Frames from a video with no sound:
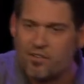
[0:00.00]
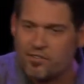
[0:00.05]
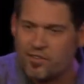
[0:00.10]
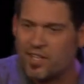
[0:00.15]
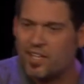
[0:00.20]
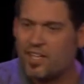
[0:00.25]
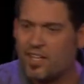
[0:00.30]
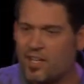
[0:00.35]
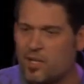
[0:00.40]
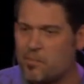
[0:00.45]

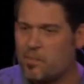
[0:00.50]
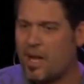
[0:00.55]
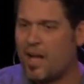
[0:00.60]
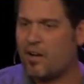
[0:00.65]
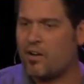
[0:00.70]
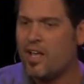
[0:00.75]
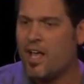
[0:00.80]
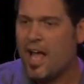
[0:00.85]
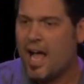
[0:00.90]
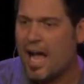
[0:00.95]
thinking
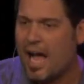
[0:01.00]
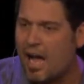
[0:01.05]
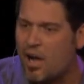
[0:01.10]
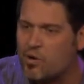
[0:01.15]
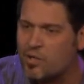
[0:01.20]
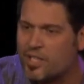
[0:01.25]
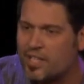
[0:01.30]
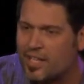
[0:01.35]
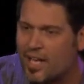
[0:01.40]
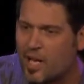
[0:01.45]
about how
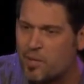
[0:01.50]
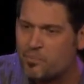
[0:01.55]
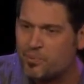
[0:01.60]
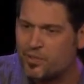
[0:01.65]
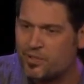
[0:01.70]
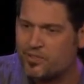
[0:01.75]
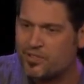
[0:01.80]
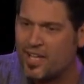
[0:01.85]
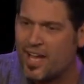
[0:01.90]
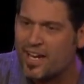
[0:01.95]
can I
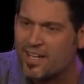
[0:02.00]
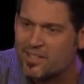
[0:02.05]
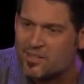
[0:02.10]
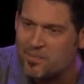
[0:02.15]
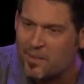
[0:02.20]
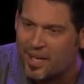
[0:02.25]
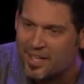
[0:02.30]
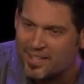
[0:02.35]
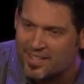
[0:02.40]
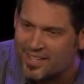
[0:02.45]
protect
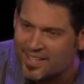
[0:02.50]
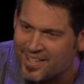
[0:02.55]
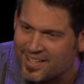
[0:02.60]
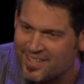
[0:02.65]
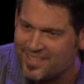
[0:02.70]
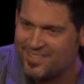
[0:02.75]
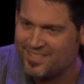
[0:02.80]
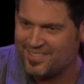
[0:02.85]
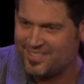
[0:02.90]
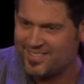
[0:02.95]
my
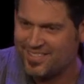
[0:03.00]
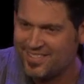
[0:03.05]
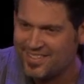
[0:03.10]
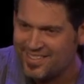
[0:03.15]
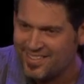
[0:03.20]
kids?